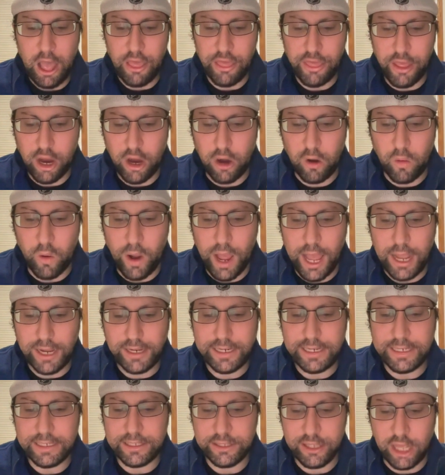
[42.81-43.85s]
the
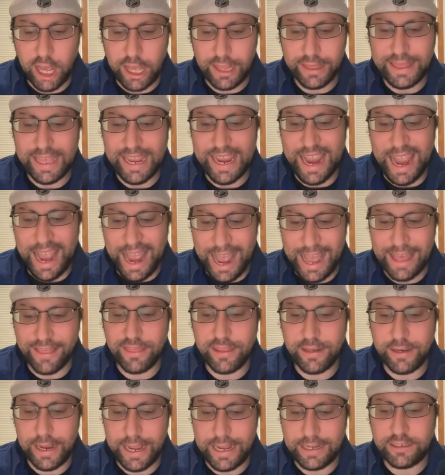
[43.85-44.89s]
Rockies thought they had
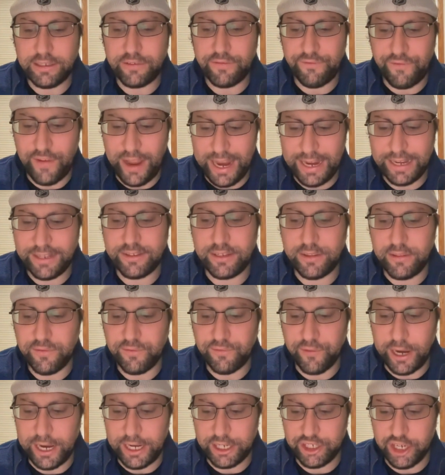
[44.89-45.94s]
the next face of the
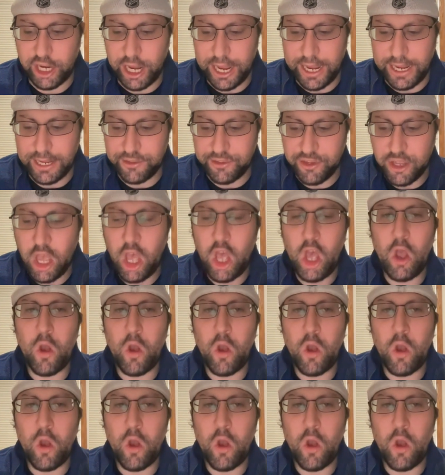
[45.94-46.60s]
franchise